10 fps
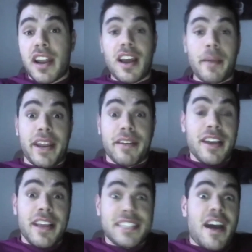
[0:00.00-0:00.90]
I mean,
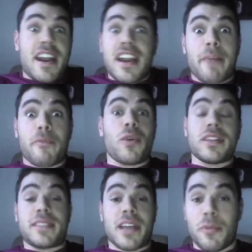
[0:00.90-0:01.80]
he's not a number one
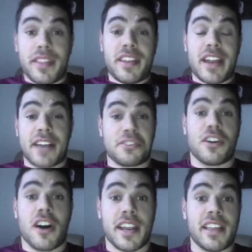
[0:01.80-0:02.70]
centerman in the National
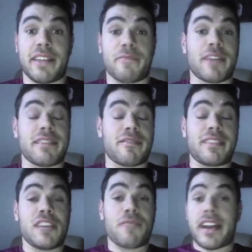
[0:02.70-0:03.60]
Hockey
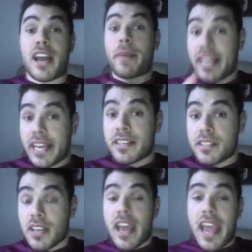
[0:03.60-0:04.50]
League right now, but he is
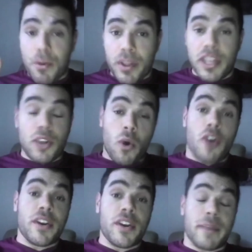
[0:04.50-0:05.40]
a really
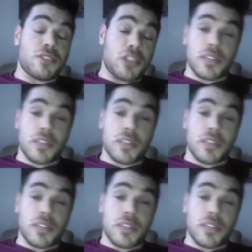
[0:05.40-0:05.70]
quality number two.